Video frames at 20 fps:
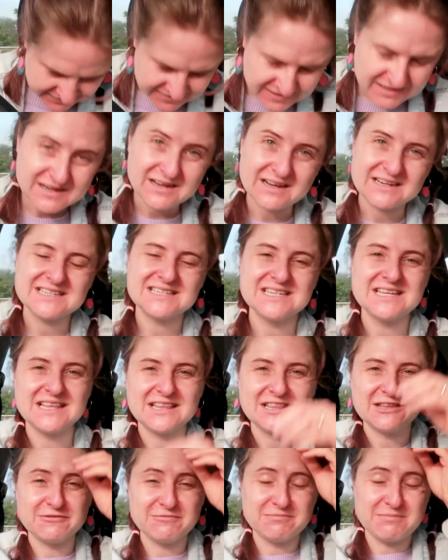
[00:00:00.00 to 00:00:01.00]
the
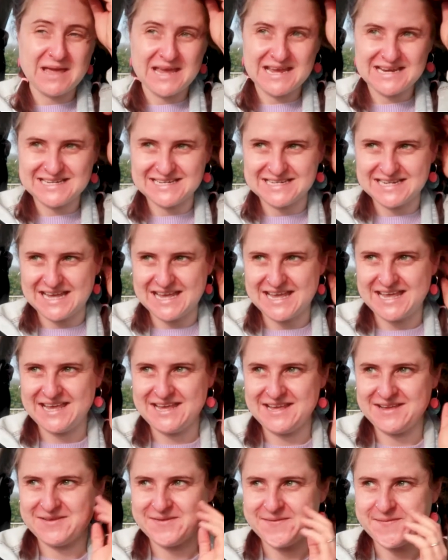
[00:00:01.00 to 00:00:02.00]
19th of May
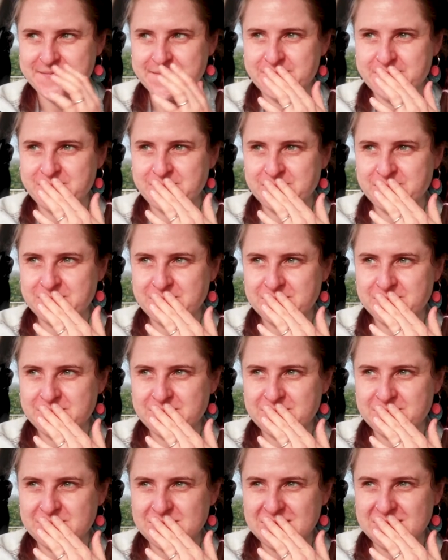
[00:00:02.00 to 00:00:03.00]
today,
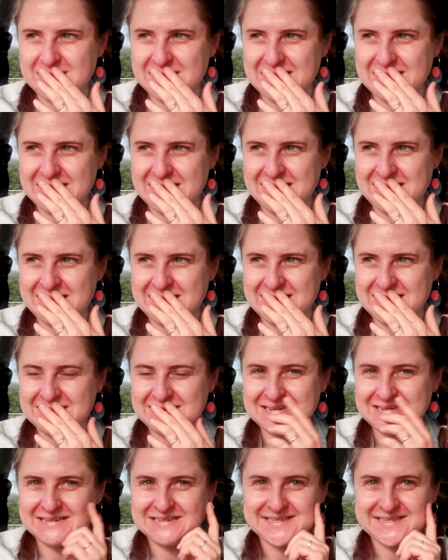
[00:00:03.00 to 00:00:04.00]

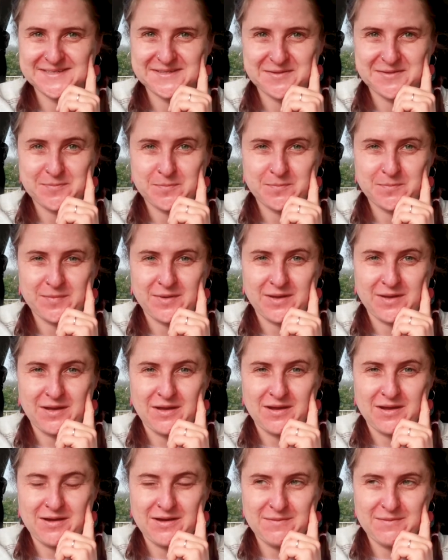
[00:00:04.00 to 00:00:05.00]
and
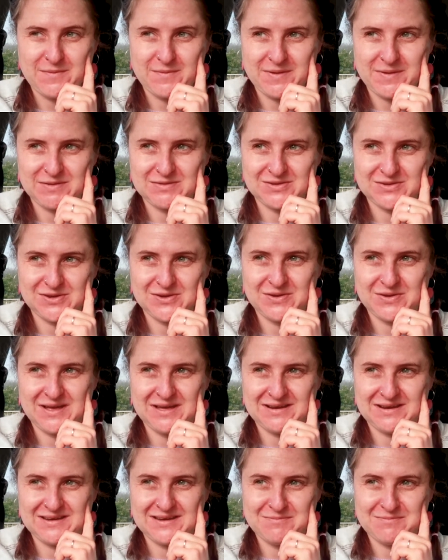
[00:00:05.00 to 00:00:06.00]
I'm about to go
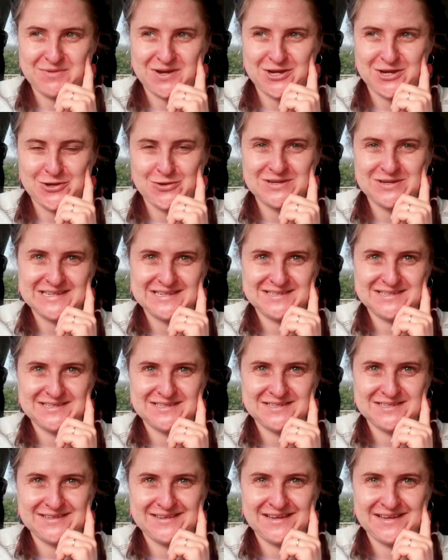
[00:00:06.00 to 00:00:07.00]
hand in my
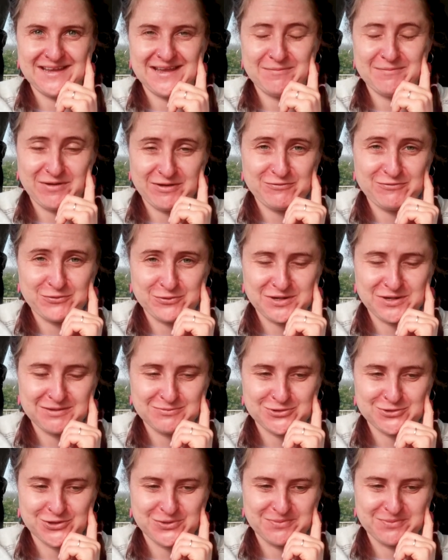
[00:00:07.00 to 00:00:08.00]
notice in my
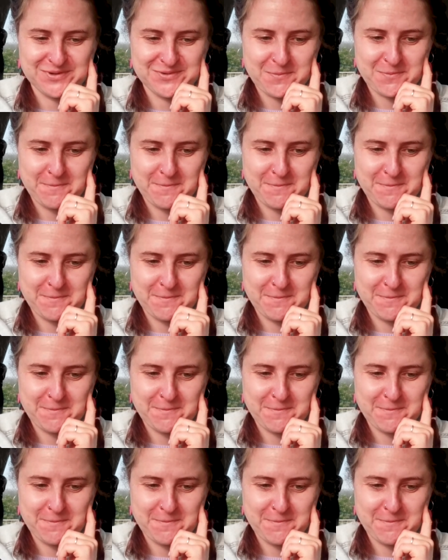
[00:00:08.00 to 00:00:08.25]
full-time job.